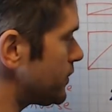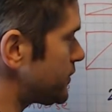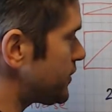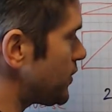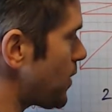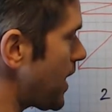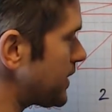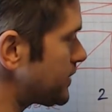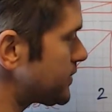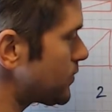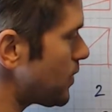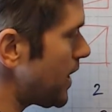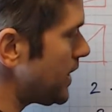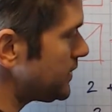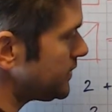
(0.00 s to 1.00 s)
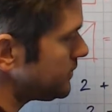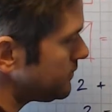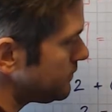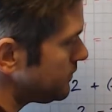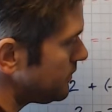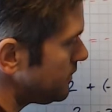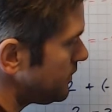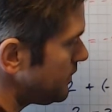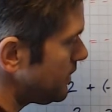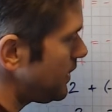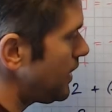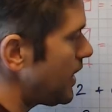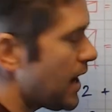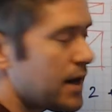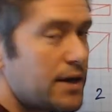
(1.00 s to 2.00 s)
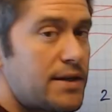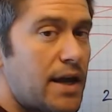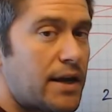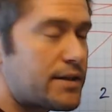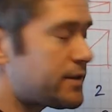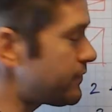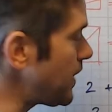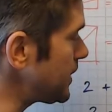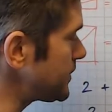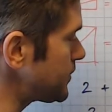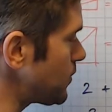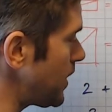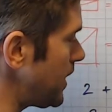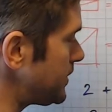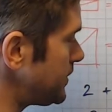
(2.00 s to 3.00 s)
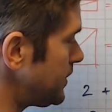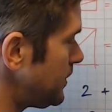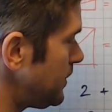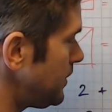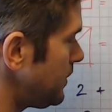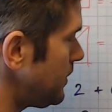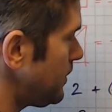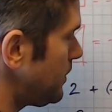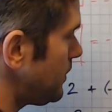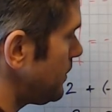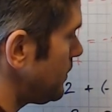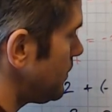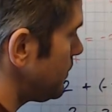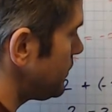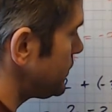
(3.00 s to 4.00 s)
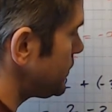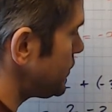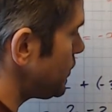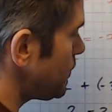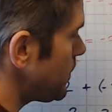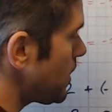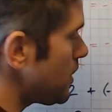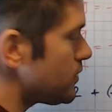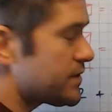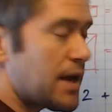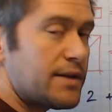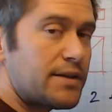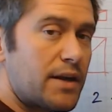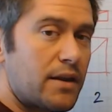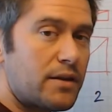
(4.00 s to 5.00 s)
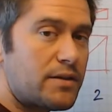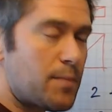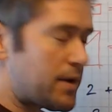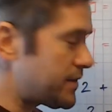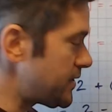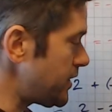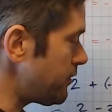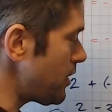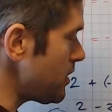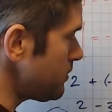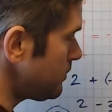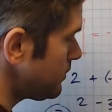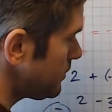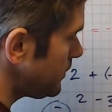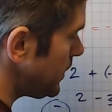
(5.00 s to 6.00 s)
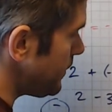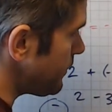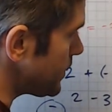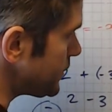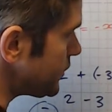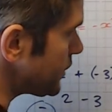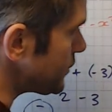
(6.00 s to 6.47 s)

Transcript: 2x squared and a negative x squared. 2 of those add together to make 0, leaving us just